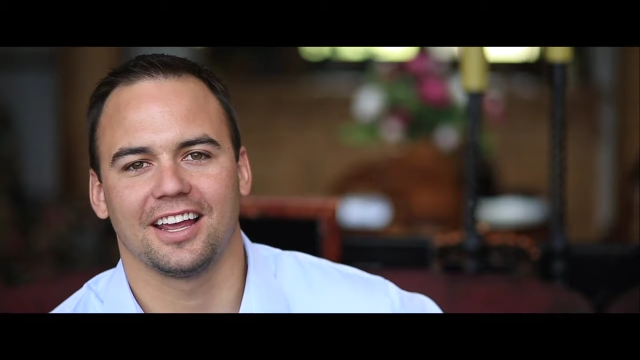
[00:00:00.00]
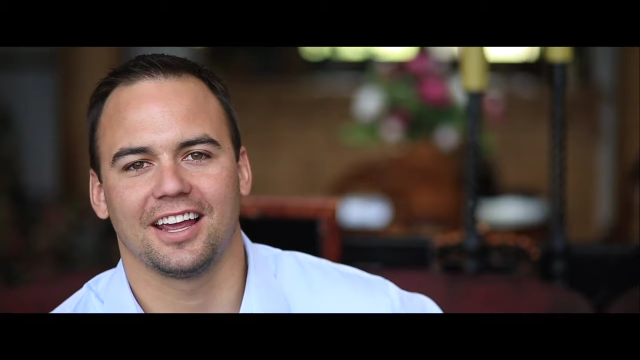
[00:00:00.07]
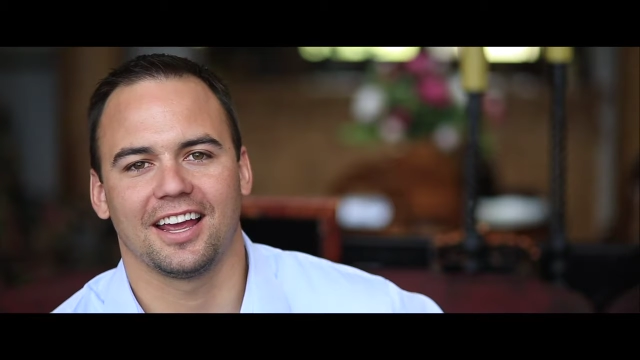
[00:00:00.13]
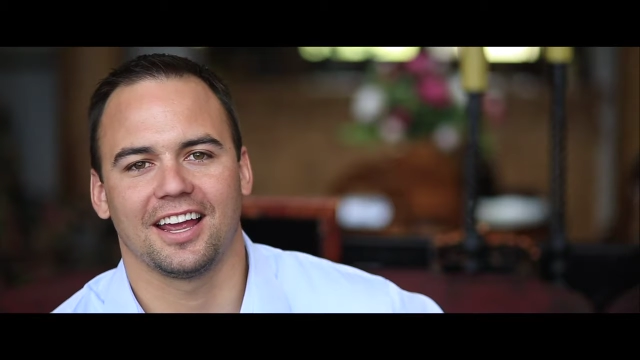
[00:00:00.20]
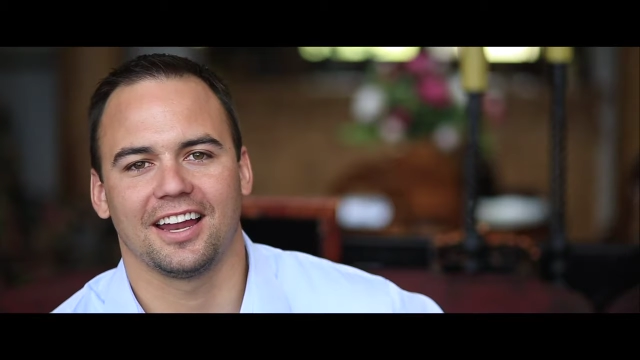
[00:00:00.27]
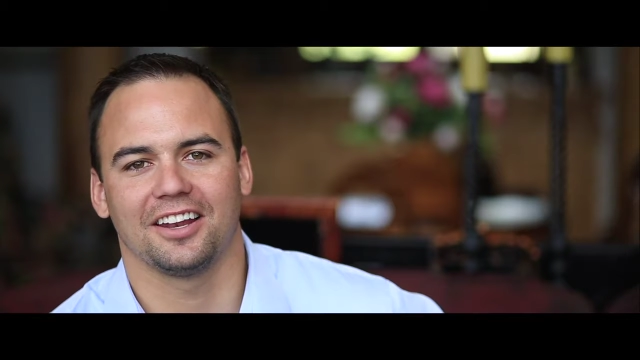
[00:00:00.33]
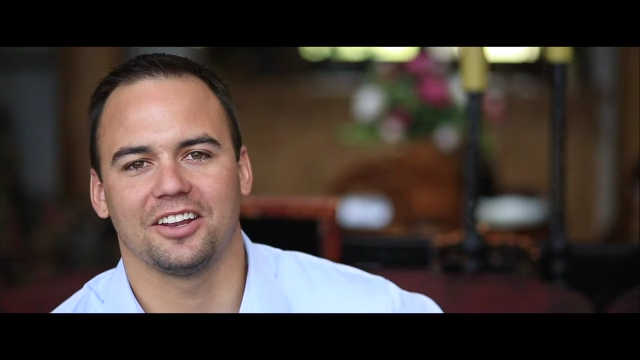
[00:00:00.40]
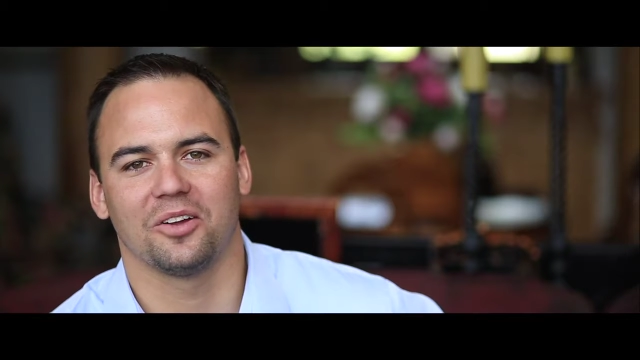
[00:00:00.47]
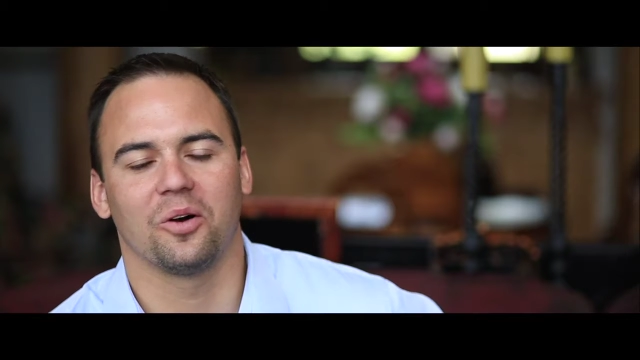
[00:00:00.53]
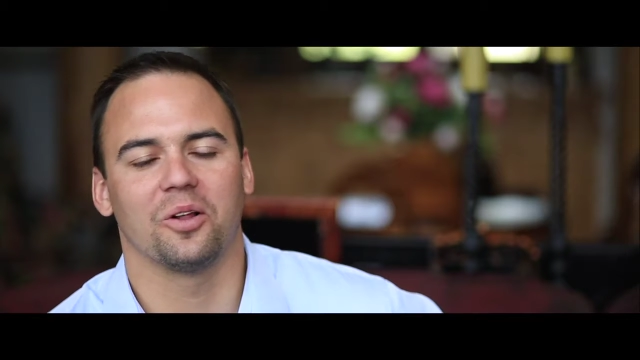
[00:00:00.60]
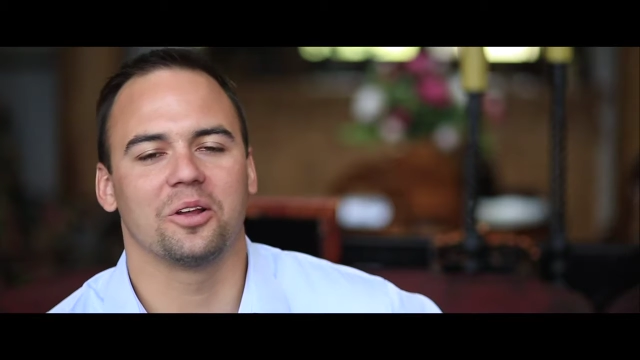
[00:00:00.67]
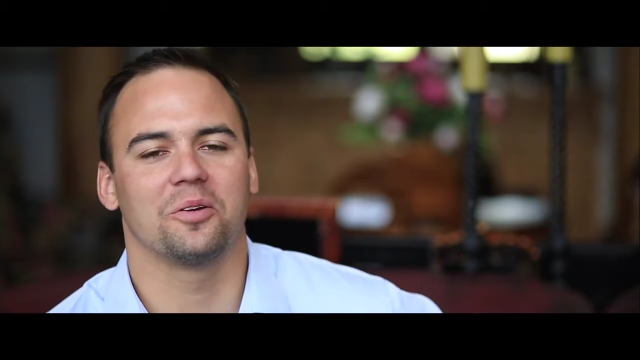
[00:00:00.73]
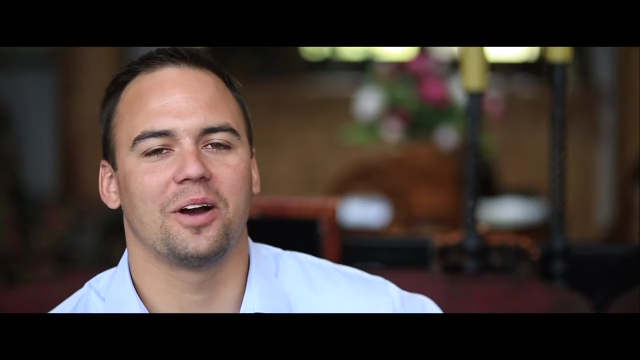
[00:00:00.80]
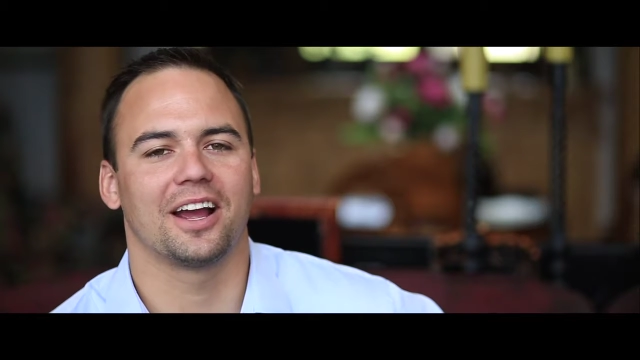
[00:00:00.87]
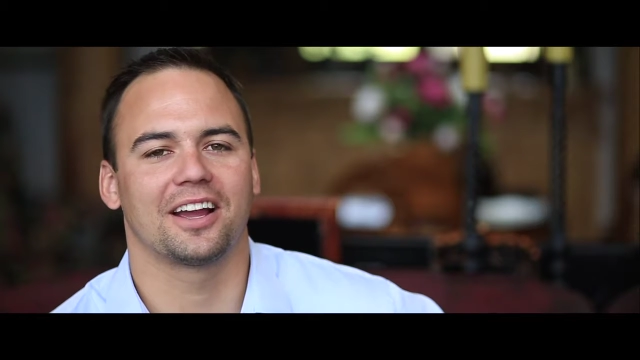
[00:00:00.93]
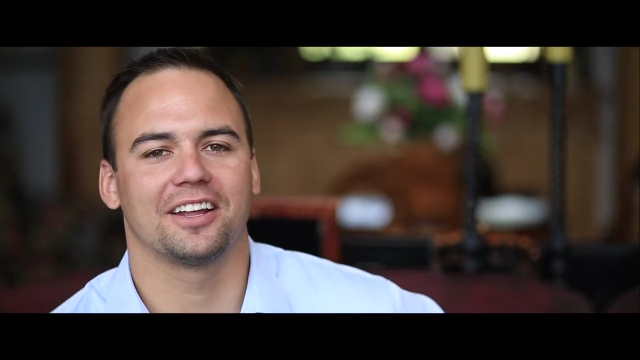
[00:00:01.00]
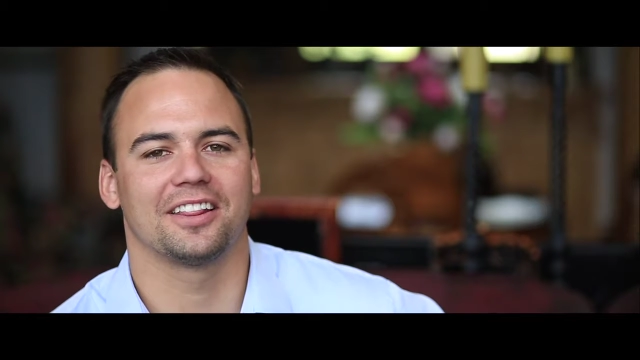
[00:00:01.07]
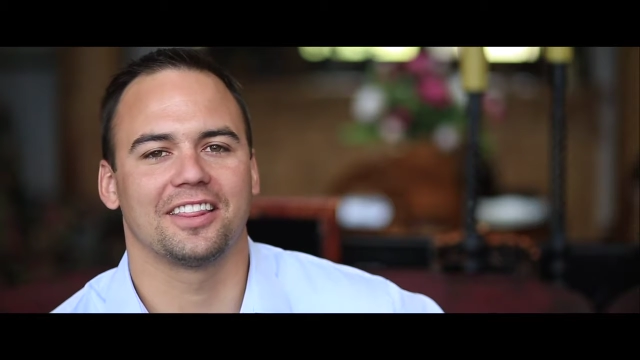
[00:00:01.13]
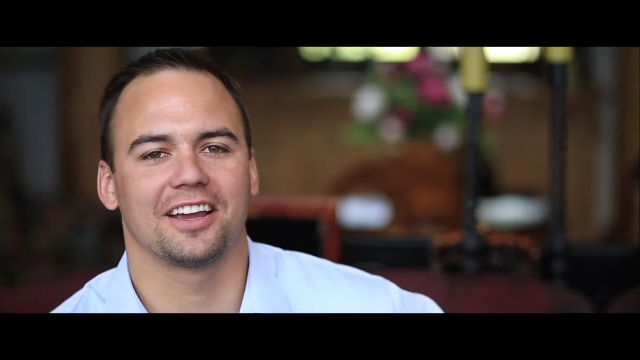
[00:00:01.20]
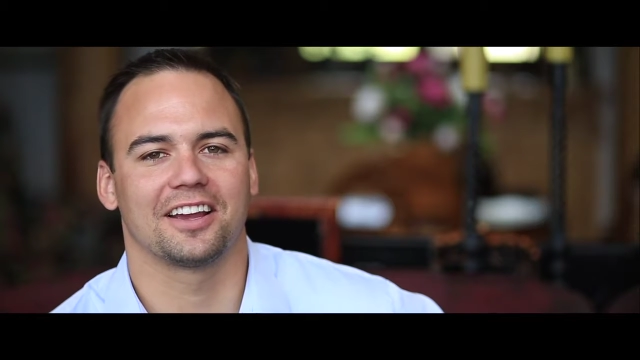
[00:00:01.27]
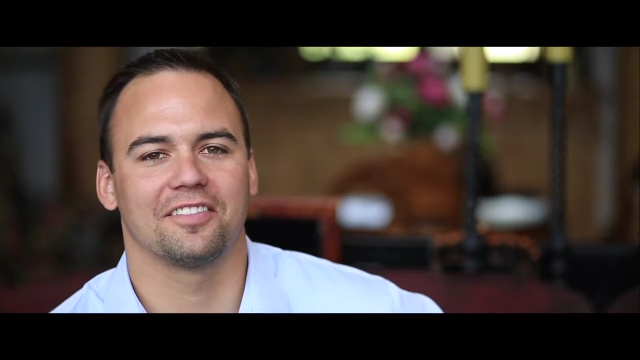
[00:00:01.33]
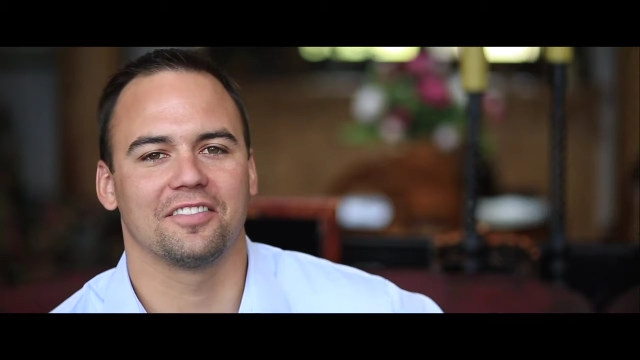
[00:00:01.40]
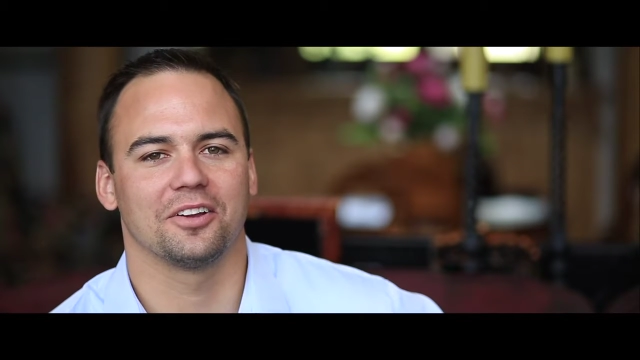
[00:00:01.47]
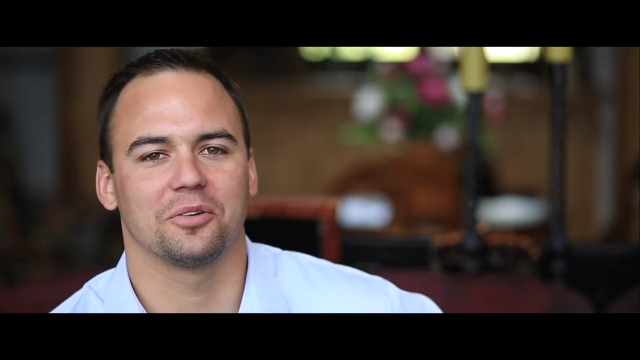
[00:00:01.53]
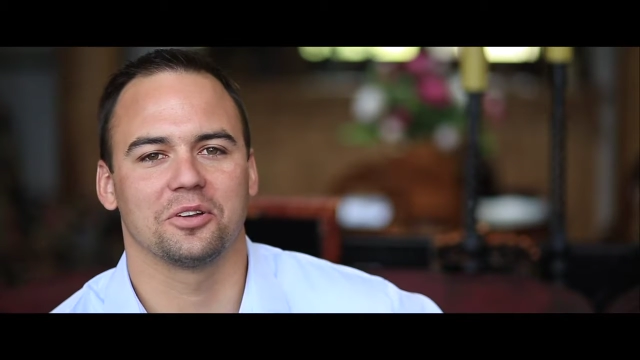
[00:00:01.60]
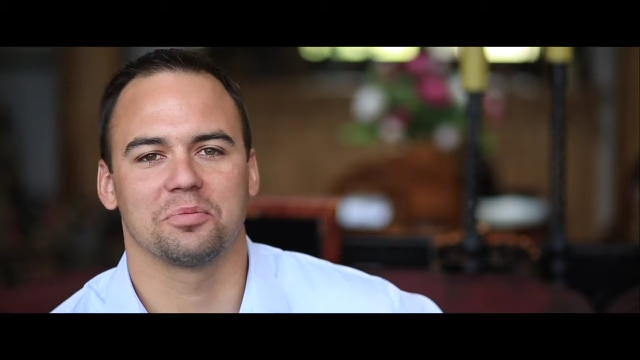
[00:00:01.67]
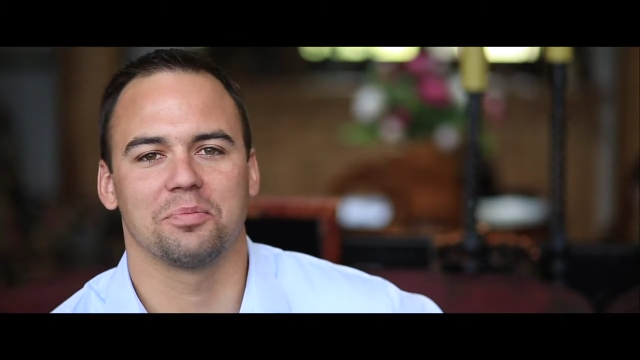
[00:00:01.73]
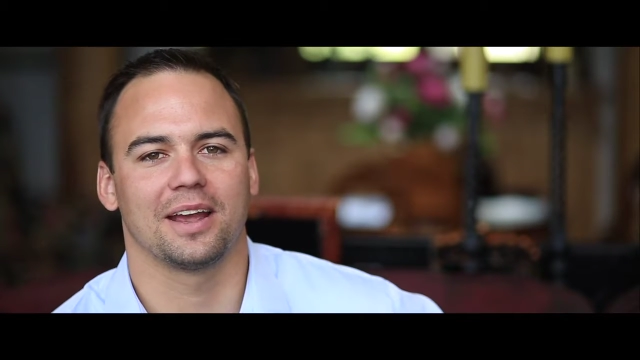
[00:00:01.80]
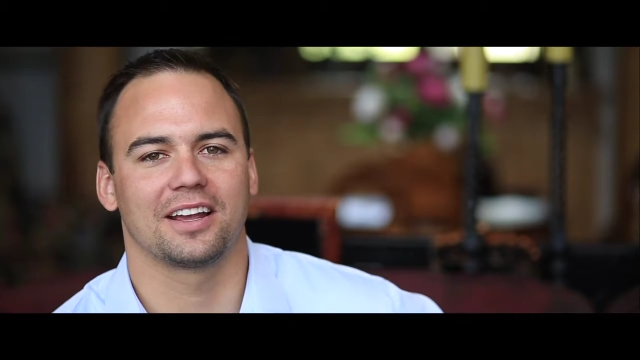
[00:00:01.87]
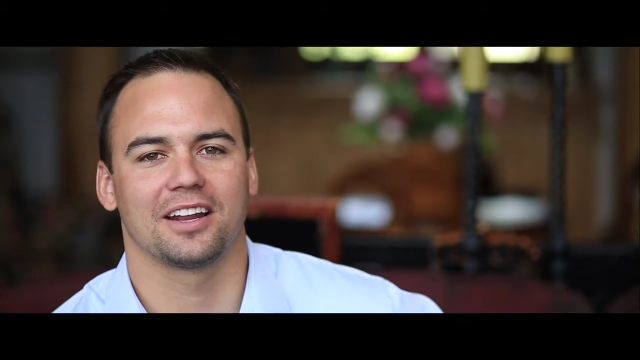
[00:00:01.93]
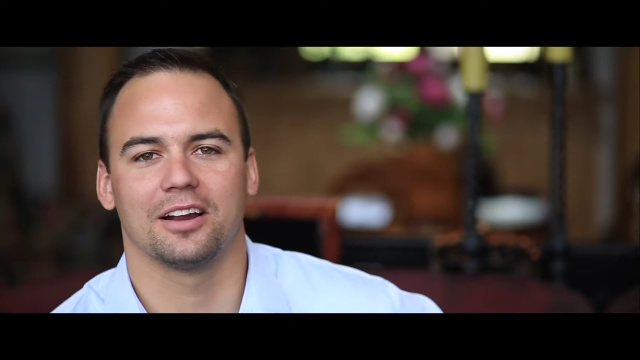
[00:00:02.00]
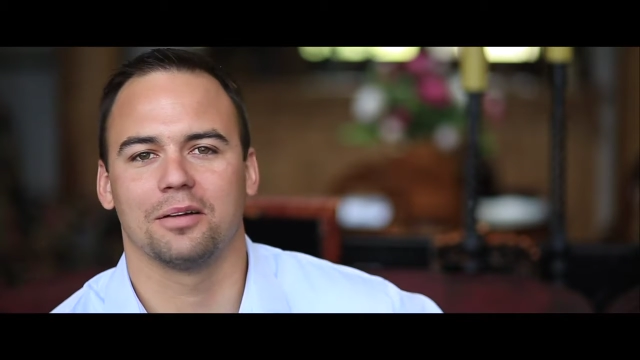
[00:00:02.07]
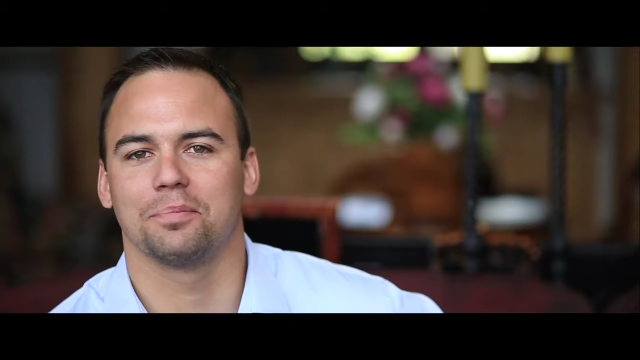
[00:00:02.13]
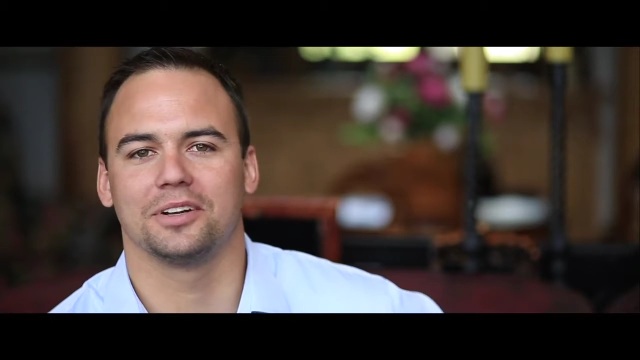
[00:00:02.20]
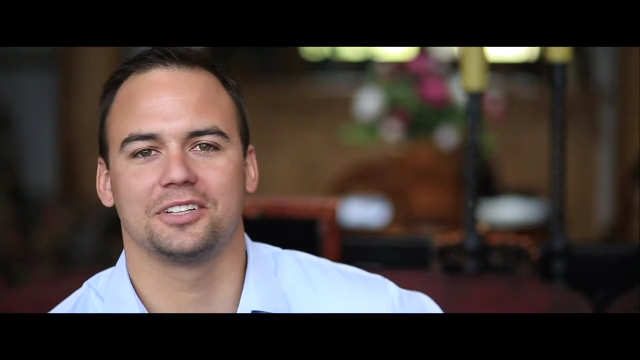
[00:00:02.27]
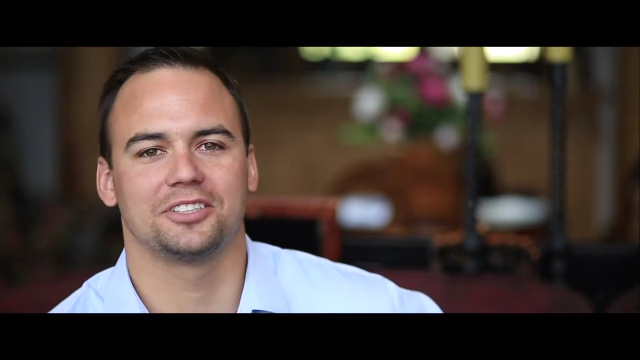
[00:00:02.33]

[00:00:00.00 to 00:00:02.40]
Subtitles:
and the only way I could think of it was making up a